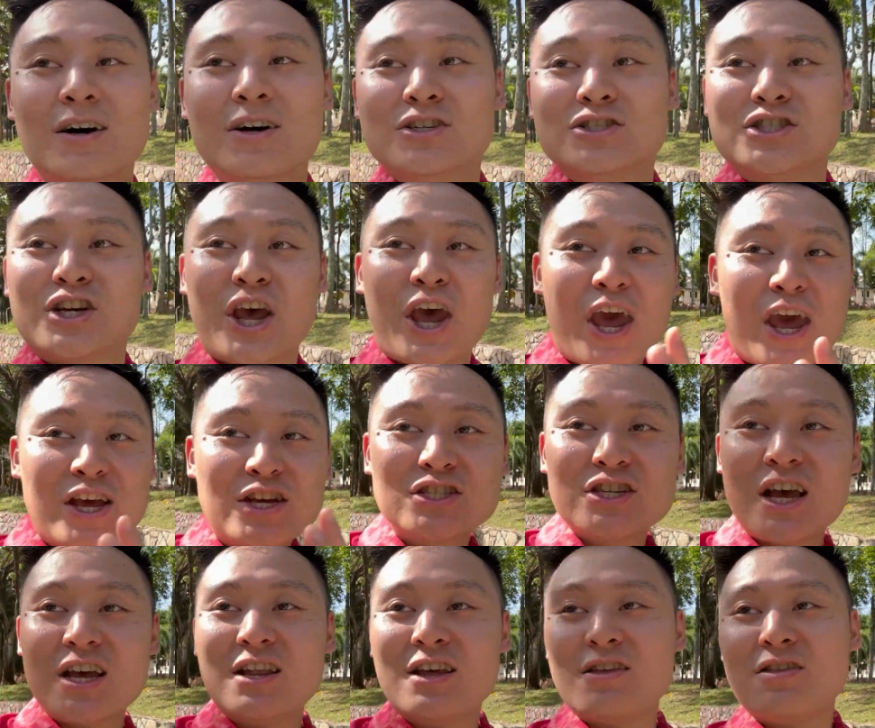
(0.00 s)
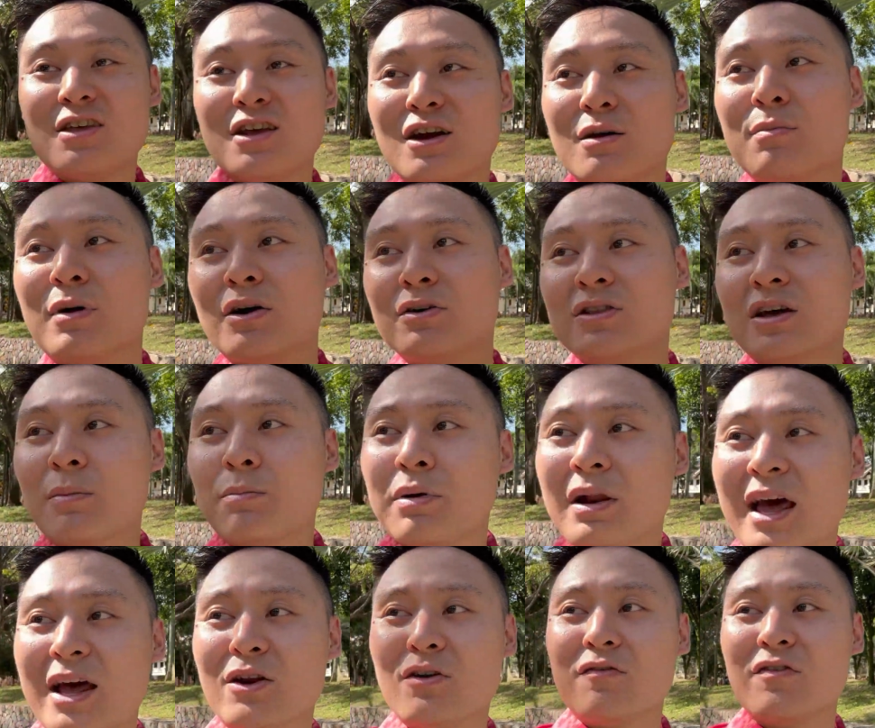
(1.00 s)
change anything about their
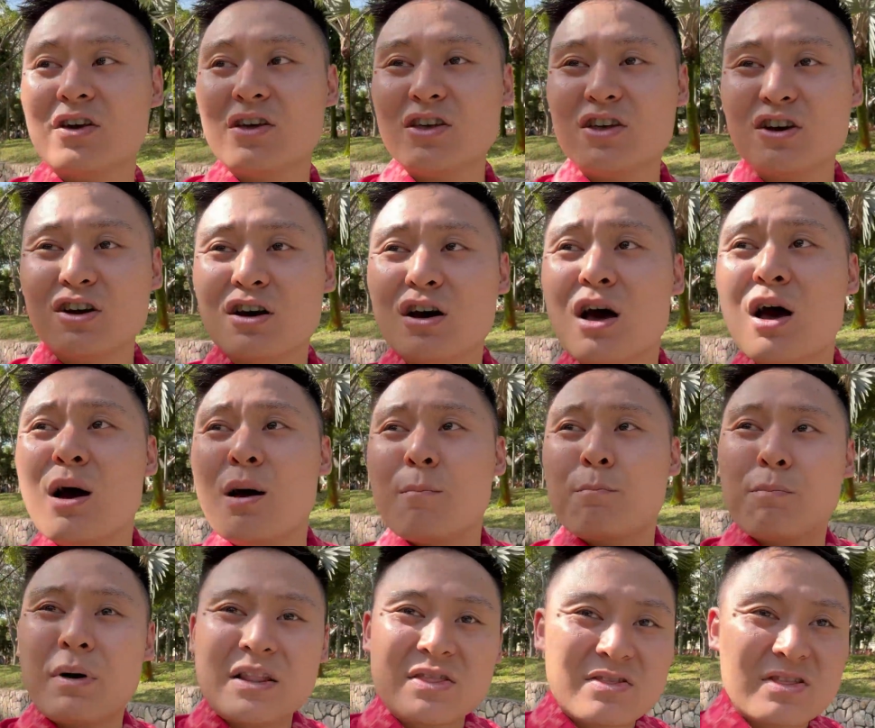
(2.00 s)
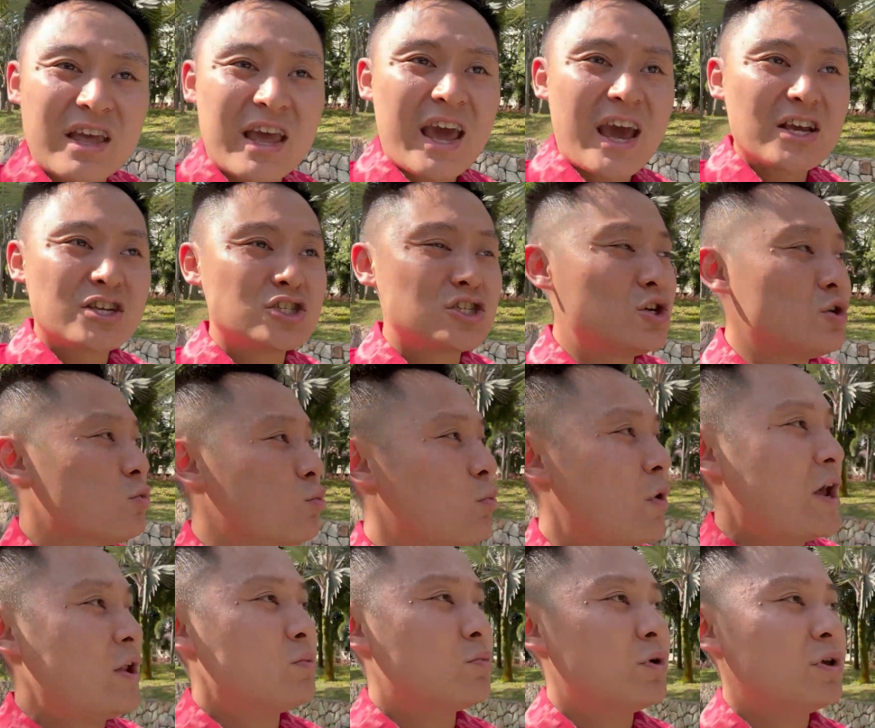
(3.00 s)
plan over here, but they actually
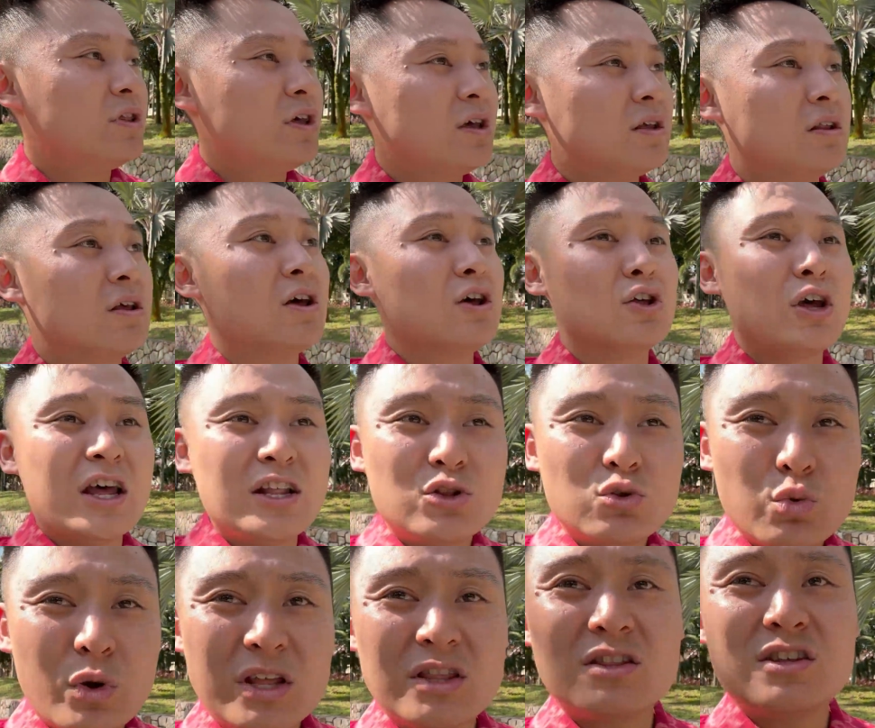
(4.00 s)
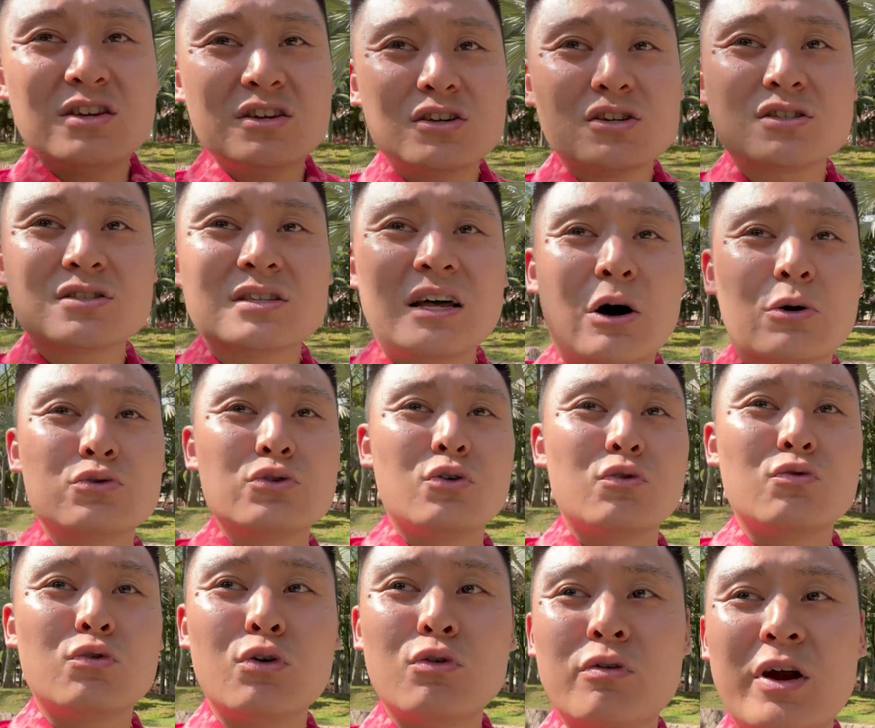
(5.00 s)
went with it. And 20 years down the
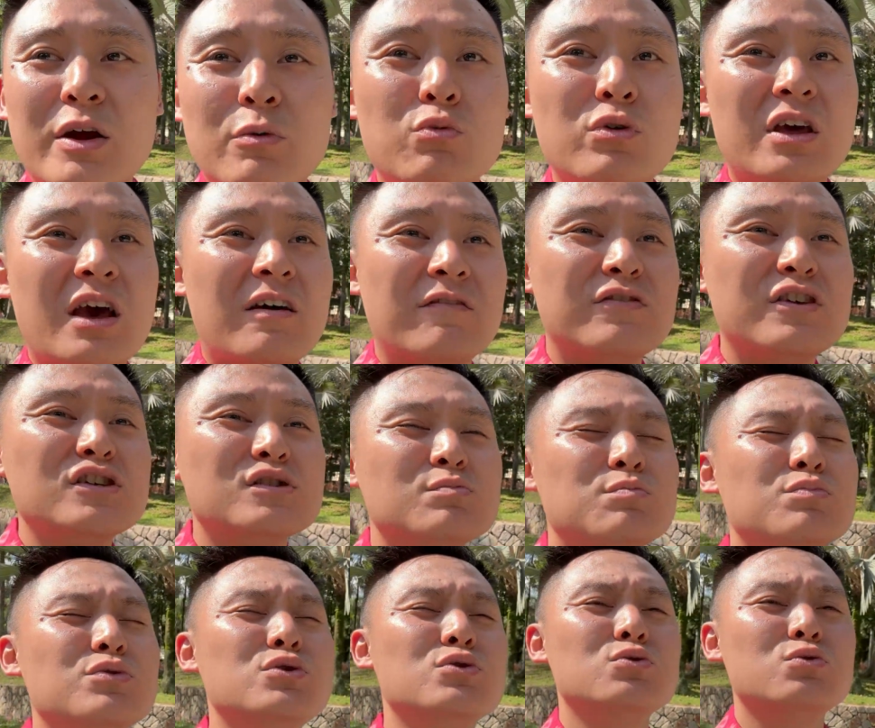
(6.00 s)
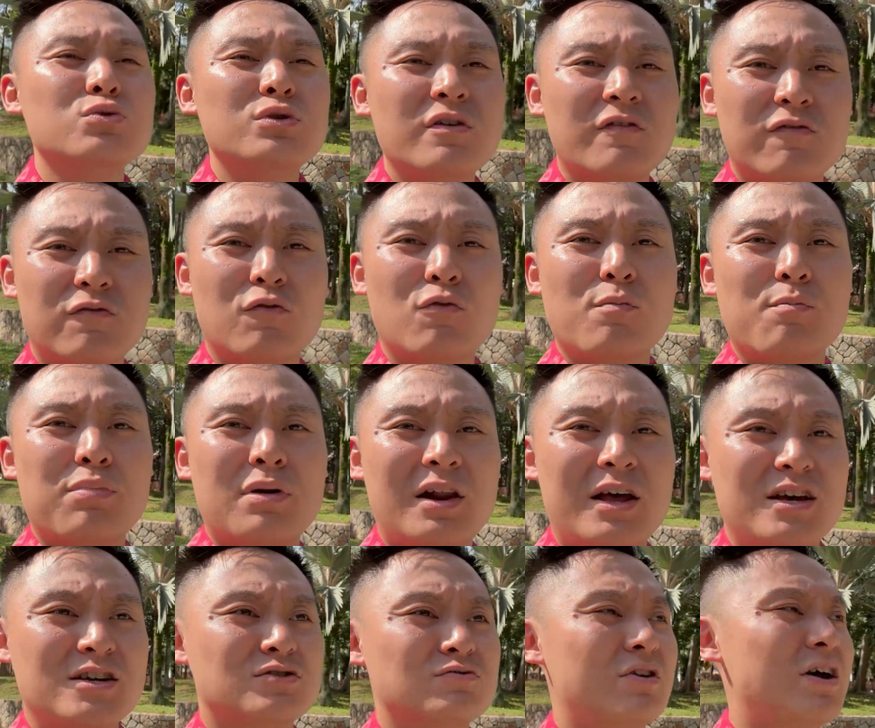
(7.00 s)
road, right, we have this beautiful
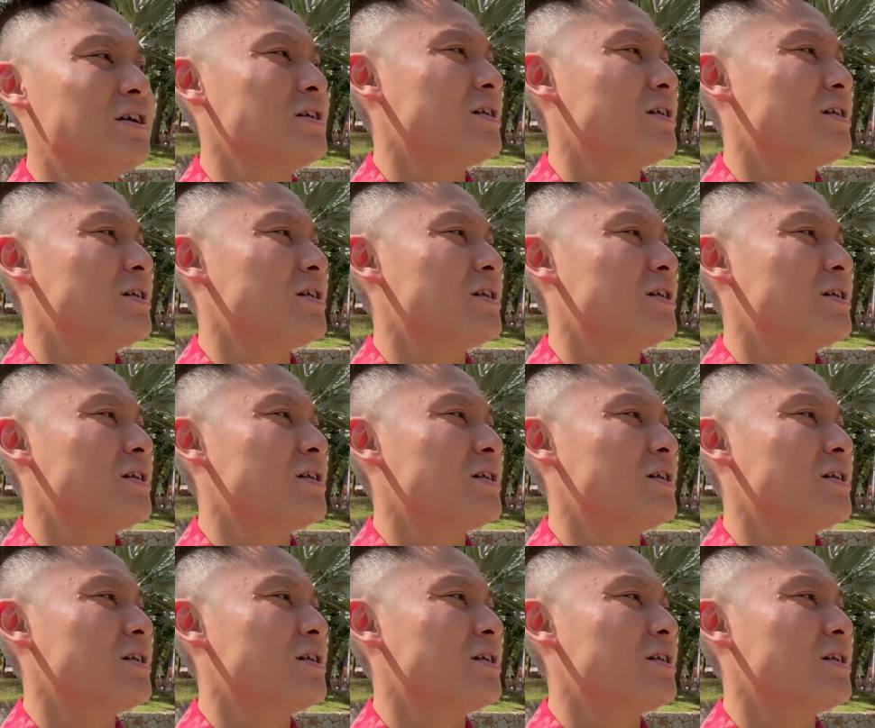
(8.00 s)
place right